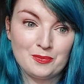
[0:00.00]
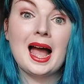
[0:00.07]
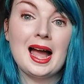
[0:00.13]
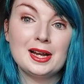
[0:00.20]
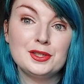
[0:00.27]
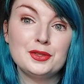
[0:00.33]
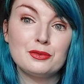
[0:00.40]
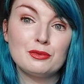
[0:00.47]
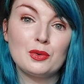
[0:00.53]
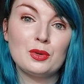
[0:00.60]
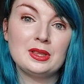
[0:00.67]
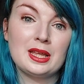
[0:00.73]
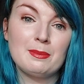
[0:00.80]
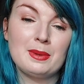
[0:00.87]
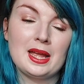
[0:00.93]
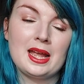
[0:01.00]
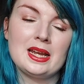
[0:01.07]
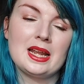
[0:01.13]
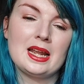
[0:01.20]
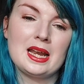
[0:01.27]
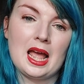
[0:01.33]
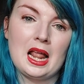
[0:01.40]
and the role they played
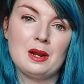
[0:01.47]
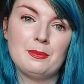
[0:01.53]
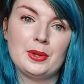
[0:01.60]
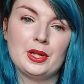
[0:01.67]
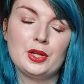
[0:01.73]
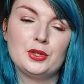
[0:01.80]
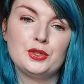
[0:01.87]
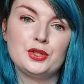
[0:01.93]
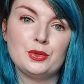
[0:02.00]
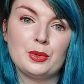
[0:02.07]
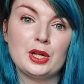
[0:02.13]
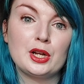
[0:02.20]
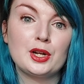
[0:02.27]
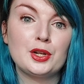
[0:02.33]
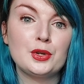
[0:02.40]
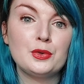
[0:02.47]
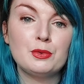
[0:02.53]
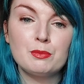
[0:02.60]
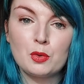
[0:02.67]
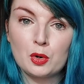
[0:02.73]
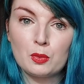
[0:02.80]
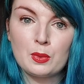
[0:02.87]
in helping to include
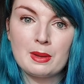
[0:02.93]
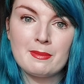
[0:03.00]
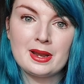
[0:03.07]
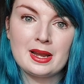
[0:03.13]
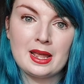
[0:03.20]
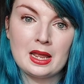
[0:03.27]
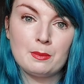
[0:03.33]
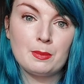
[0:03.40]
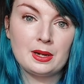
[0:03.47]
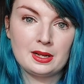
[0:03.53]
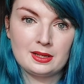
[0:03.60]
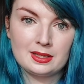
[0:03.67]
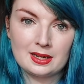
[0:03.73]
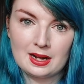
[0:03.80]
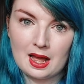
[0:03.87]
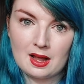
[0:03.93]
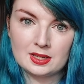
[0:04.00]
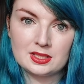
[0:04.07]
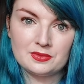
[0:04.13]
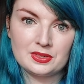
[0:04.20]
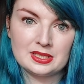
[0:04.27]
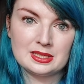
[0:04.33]
more women in political
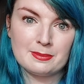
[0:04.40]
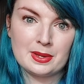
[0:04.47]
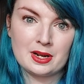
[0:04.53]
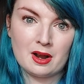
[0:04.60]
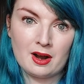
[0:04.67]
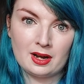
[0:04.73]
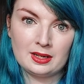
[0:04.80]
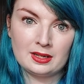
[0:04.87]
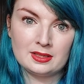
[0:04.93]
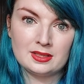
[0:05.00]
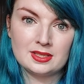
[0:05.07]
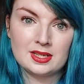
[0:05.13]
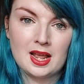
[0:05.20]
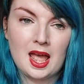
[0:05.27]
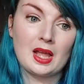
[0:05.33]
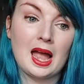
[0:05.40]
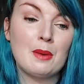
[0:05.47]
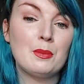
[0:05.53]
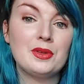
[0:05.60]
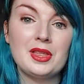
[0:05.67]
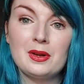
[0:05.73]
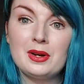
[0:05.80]
activism in Ireland. And
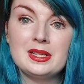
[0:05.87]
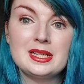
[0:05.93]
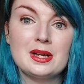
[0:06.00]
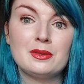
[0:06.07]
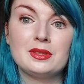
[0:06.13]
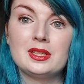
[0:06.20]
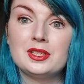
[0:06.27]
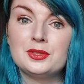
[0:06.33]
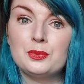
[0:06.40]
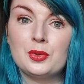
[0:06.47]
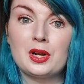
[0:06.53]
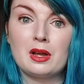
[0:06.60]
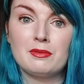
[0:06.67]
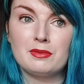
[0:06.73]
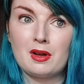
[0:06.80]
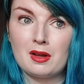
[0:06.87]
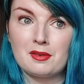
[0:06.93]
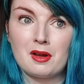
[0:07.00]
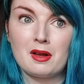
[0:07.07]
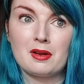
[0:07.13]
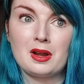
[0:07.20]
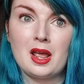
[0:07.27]
without a doubt, this would have gone
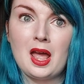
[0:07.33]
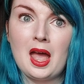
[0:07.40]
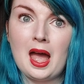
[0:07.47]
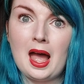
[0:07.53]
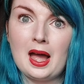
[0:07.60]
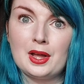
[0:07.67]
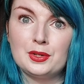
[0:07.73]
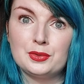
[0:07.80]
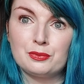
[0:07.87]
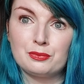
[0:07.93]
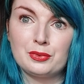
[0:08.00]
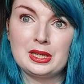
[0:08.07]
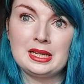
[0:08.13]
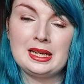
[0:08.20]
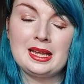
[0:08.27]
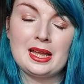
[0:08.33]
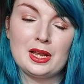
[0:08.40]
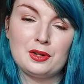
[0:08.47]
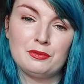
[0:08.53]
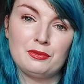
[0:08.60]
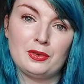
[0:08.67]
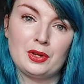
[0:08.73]
on and really
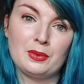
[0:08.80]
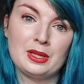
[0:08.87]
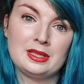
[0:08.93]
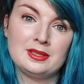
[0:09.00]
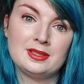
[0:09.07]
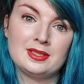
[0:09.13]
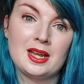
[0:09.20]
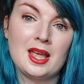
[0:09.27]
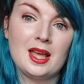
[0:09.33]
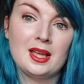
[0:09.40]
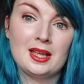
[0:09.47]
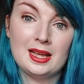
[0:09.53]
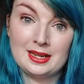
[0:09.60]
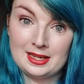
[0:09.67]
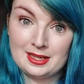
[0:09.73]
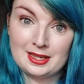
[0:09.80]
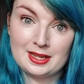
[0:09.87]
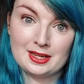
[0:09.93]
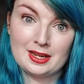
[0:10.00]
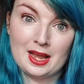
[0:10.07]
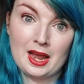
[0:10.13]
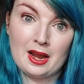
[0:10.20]
influenced
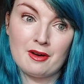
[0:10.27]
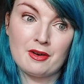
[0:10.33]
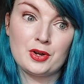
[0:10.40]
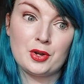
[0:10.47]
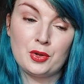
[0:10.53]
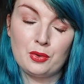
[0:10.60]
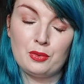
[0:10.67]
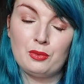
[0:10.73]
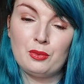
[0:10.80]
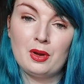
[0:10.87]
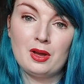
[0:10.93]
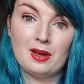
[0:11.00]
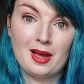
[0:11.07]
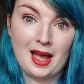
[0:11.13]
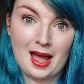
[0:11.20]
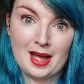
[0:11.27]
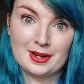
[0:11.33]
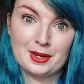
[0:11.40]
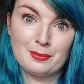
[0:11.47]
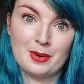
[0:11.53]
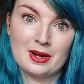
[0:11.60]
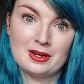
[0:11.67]
Inínigh na hÉireann, who
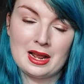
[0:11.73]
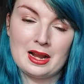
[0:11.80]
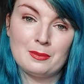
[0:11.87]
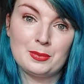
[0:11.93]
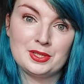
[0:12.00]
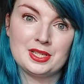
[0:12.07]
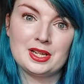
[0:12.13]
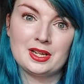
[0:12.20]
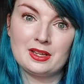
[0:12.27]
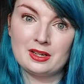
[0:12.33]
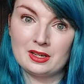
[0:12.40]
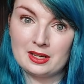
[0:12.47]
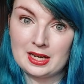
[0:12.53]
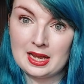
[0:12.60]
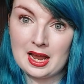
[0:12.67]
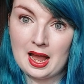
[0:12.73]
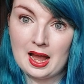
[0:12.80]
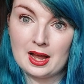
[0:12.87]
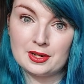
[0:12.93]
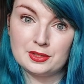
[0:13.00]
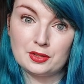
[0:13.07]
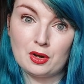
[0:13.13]
Anna Parnell particularly
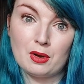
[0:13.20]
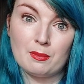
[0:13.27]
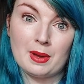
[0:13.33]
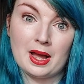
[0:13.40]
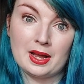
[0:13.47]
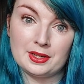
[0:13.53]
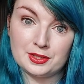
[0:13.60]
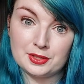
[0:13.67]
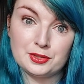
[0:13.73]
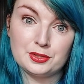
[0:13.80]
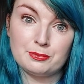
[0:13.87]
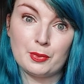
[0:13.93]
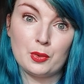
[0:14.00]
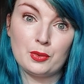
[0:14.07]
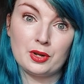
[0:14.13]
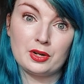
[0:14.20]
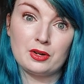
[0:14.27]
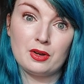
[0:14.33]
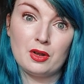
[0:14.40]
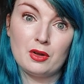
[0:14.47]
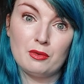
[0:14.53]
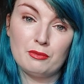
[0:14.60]
had come and
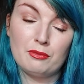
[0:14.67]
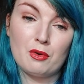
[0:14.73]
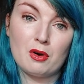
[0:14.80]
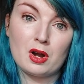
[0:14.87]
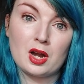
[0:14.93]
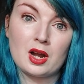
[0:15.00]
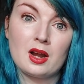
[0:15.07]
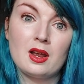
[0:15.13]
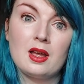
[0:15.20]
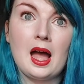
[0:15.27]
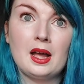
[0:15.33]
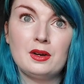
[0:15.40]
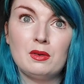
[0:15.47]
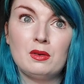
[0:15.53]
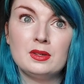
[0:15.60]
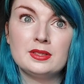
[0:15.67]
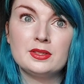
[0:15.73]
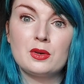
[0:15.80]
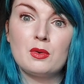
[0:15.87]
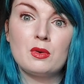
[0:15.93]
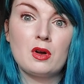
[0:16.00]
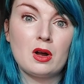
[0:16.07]
spoken for, and
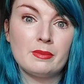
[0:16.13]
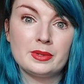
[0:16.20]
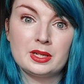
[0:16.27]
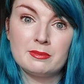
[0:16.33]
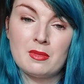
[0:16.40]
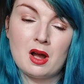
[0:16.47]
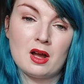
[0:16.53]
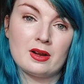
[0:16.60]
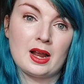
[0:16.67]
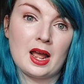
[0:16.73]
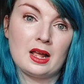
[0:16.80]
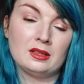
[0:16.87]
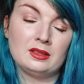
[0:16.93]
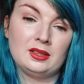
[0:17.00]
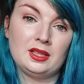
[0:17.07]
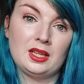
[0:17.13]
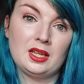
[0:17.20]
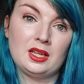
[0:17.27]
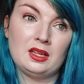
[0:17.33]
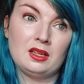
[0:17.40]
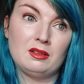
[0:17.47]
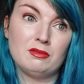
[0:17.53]
also Cumann na mBan and
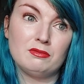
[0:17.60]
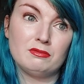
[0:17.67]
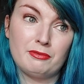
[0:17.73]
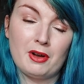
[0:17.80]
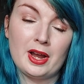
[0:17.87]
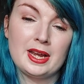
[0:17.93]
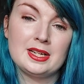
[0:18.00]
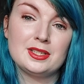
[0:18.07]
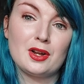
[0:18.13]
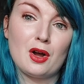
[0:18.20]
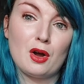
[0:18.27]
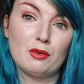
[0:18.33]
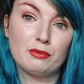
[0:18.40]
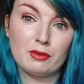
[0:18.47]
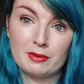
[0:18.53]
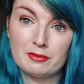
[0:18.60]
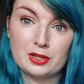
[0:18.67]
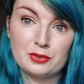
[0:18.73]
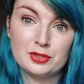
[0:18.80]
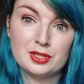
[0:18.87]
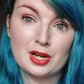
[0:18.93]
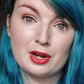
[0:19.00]
the fight of
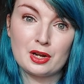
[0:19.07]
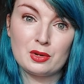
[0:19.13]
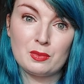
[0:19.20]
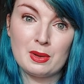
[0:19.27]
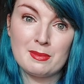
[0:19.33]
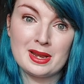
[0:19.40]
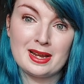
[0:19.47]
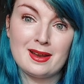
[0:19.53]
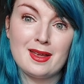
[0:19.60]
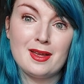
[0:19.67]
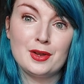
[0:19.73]
revolutionary women